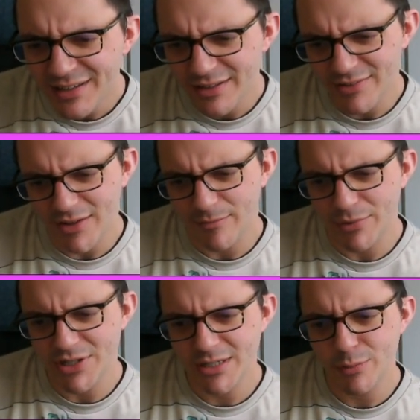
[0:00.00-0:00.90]
There's a kind of
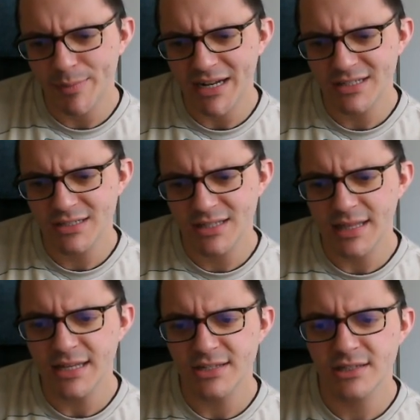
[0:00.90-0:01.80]
predictable pattern to
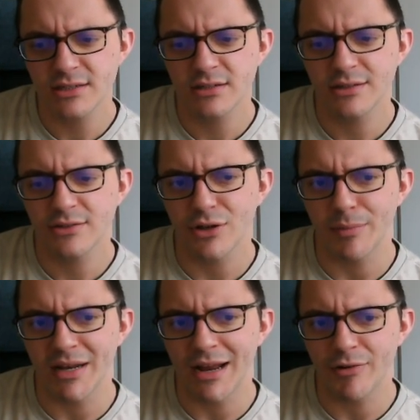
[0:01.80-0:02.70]
these. It's got to be
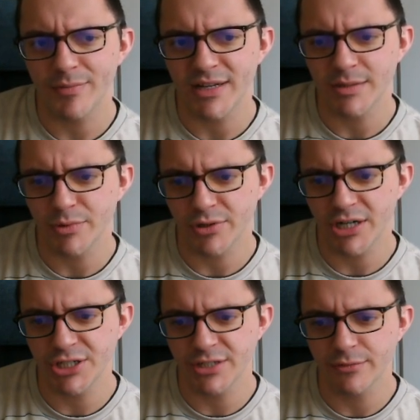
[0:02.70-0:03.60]
an arithmetic
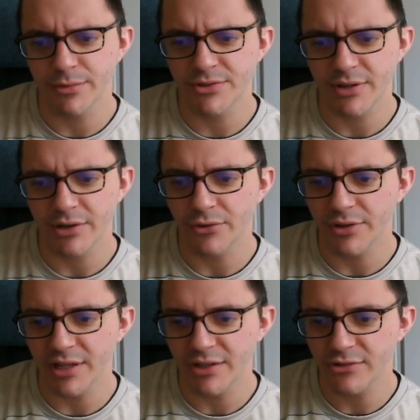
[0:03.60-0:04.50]
progression for what's going on in
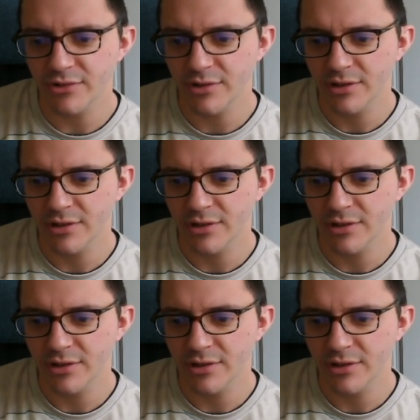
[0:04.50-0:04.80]
these.